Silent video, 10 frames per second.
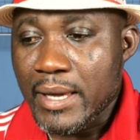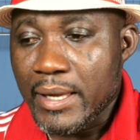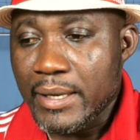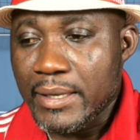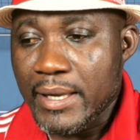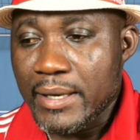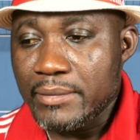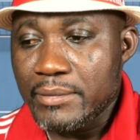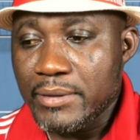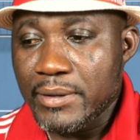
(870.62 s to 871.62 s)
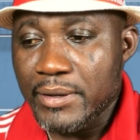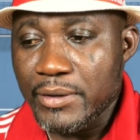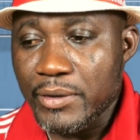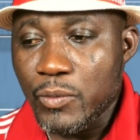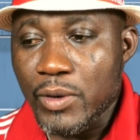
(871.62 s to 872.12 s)
that
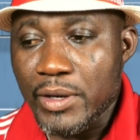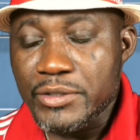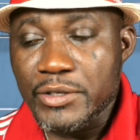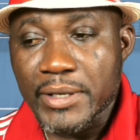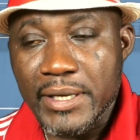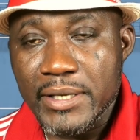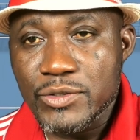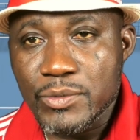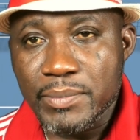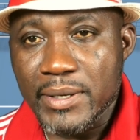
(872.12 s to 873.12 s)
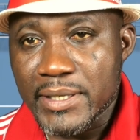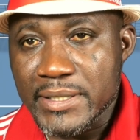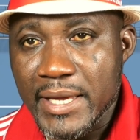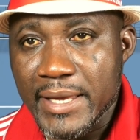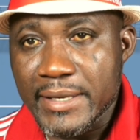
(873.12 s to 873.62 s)
you want your kids to play
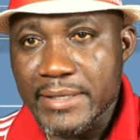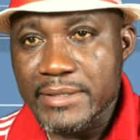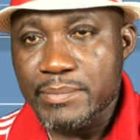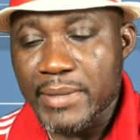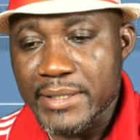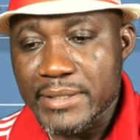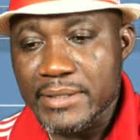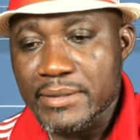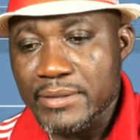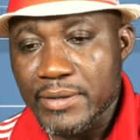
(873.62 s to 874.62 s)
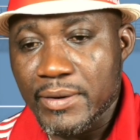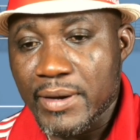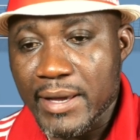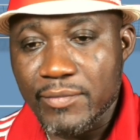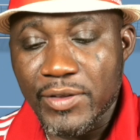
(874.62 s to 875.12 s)
tennis, but you
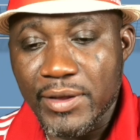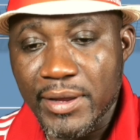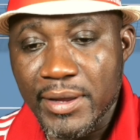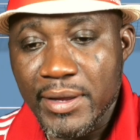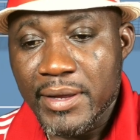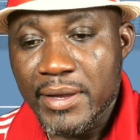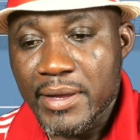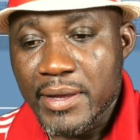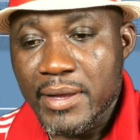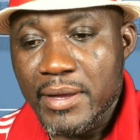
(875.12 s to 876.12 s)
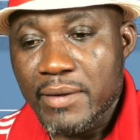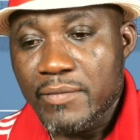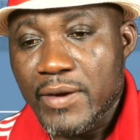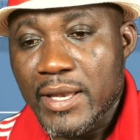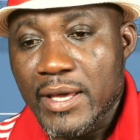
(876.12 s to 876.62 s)
don't have the
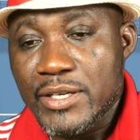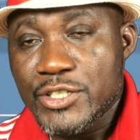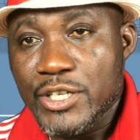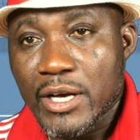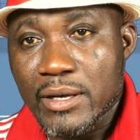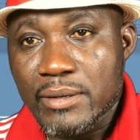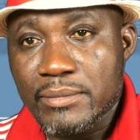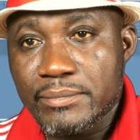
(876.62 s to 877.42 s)
financial